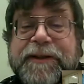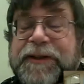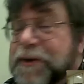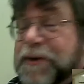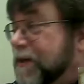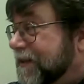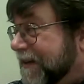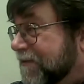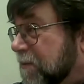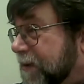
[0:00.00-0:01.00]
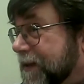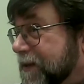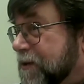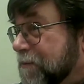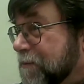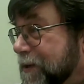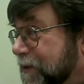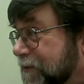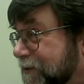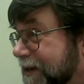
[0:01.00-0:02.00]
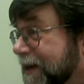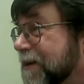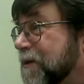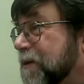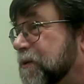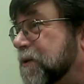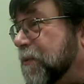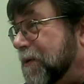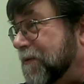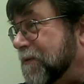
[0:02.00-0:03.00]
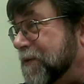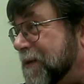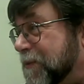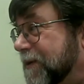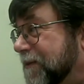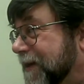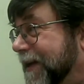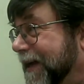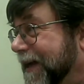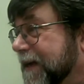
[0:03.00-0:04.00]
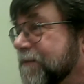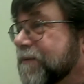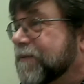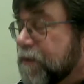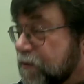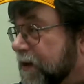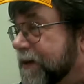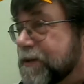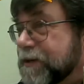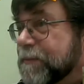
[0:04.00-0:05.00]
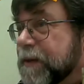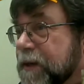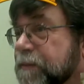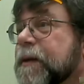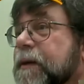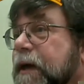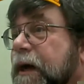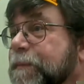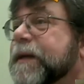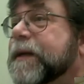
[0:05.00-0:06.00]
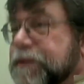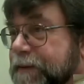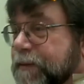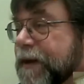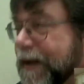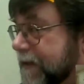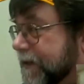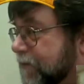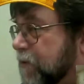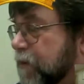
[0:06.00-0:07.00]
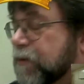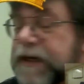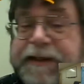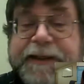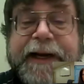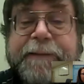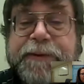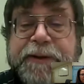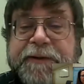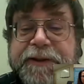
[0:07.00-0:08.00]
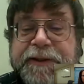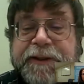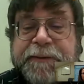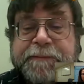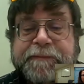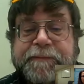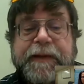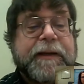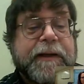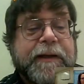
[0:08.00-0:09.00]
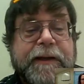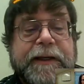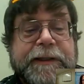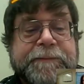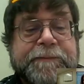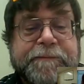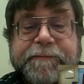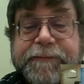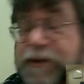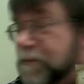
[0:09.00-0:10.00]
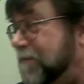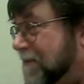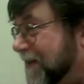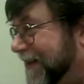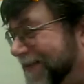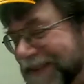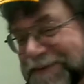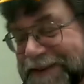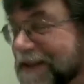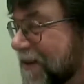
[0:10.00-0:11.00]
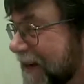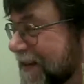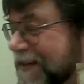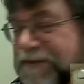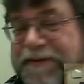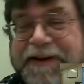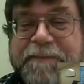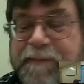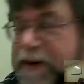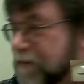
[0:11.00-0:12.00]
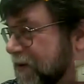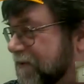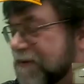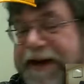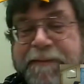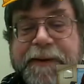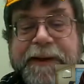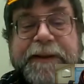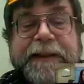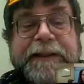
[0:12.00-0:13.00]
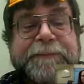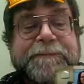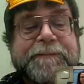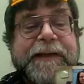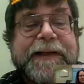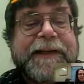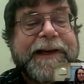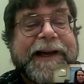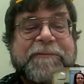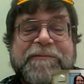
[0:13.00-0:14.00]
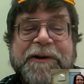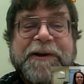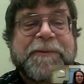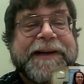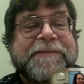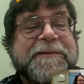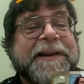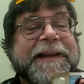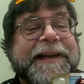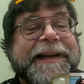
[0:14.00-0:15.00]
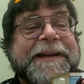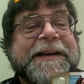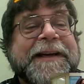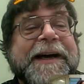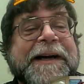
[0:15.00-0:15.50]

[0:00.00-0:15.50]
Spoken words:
So conceivably, this could be used for technical support for someone if they're running Gmail, because Gmail has a remote desktop service too. So maybe you guys have Bongar for that, but I really want to get rid of that hat.